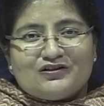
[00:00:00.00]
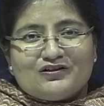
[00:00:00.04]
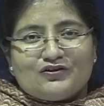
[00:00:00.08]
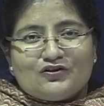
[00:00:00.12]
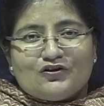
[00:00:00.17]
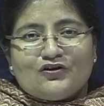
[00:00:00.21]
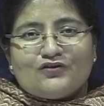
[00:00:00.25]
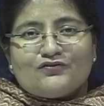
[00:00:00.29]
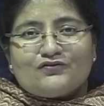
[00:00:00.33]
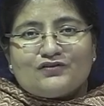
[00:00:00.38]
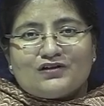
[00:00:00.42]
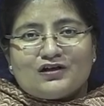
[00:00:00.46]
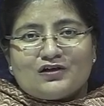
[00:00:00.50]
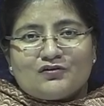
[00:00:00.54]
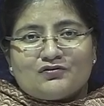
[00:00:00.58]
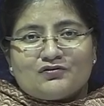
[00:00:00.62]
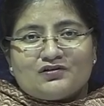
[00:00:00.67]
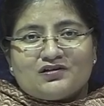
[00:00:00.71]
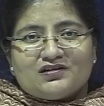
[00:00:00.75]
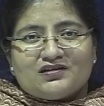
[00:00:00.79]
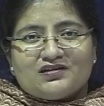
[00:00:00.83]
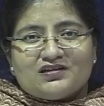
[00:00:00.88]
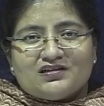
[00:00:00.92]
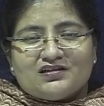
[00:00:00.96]
of grounded
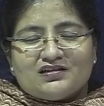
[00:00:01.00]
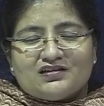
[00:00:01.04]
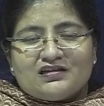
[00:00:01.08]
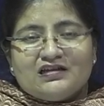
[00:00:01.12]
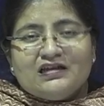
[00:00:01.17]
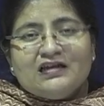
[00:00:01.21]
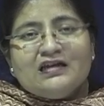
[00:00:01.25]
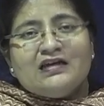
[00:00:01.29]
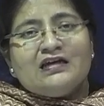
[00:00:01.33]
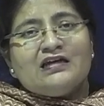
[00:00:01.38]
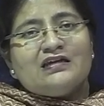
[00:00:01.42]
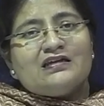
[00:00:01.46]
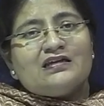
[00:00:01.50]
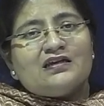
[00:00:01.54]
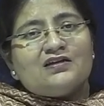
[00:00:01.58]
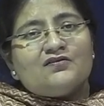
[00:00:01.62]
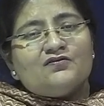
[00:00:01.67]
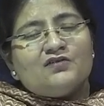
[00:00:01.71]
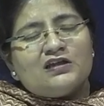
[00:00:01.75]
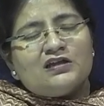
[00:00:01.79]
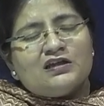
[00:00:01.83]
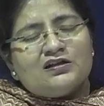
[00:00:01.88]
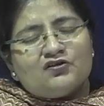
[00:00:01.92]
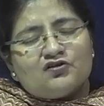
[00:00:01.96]
theory, that we
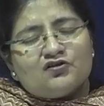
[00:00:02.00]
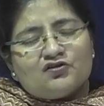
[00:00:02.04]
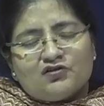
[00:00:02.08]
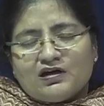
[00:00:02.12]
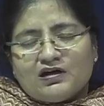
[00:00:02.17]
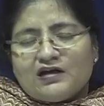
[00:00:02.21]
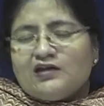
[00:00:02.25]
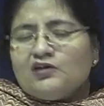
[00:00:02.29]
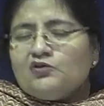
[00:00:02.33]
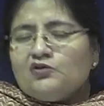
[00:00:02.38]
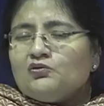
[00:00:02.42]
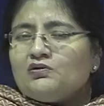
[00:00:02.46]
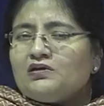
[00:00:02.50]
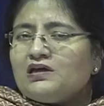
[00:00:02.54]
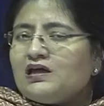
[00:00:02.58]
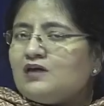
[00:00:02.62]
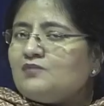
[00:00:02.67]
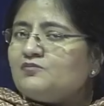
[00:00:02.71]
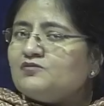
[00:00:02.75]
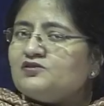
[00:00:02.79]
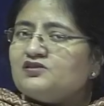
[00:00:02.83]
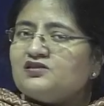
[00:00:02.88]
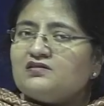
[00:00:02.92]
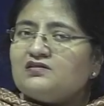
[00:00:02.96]
can try to
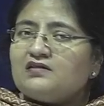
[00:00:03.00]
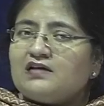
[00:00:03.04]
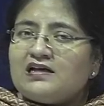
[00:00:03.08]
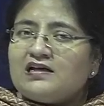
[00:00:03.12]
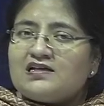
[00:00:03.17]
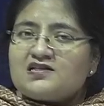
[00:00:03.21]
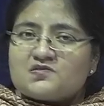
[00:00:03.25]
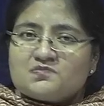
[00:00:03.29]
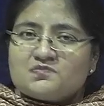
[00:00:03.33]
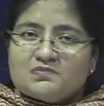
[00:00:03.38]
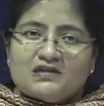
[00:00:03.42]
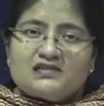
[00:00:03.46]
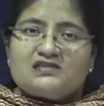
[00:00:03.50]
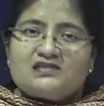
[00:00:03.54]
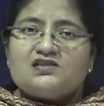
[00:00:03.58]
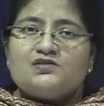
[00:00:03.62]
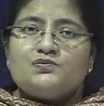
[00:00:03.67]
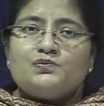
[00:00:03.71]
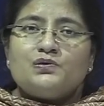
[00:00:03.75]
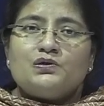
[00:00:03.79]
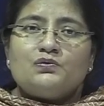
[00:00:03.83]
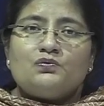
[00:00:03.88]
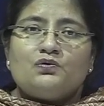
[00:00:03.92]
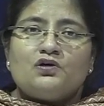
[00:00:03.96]
capture as much as
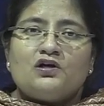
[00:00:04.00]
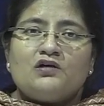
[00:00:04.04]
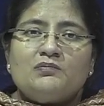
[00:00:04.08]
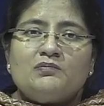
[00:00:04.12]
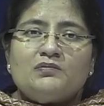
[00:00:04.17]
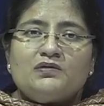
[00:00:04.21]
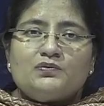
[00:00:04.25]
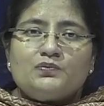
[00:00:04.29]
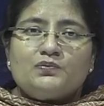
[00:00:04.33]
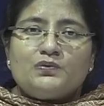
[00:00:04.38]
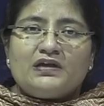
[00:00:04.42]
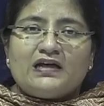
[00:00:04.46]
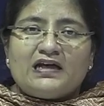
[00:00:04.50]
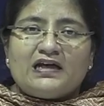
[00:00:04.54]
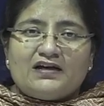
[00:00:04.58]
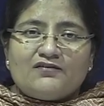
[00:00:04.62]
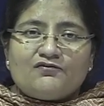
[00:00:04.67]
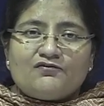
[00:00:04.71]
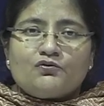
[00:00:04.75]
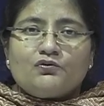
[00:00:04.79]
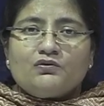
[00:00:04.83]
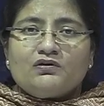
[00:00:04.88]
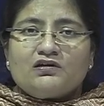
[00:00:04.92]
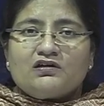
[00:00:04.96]
we want, but we have
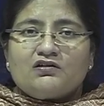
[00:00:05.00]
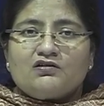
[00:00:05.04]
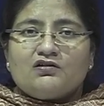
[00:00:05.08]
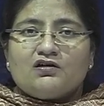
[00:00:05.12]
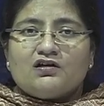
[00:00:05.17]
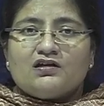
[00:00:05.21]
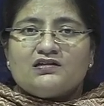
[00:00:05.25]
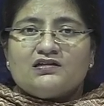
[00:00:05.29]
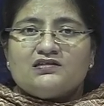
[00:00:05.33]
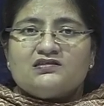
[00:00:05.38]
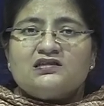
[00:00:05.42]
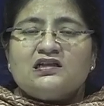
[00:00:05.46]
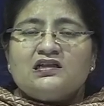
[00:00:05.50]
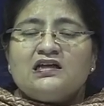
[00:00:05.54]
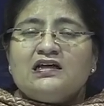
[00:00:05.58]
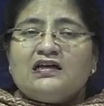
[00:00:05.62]
to acknowledge